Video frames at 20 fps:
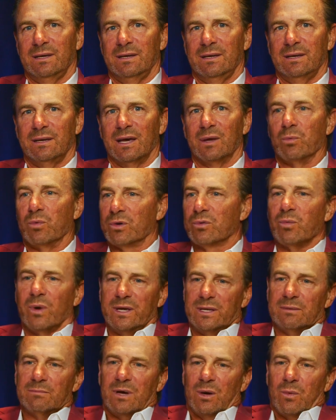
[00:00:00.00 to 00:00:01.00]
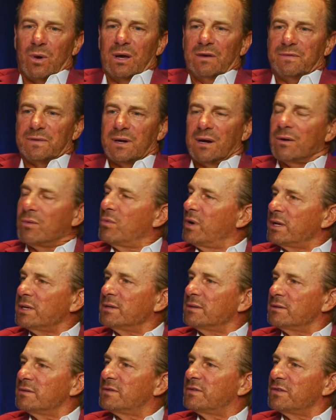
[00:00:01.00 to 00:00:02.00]
And we're waiting, my wife and I are
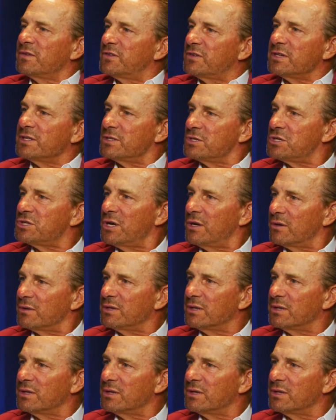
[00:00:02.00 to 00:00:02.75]
waiting to see the show.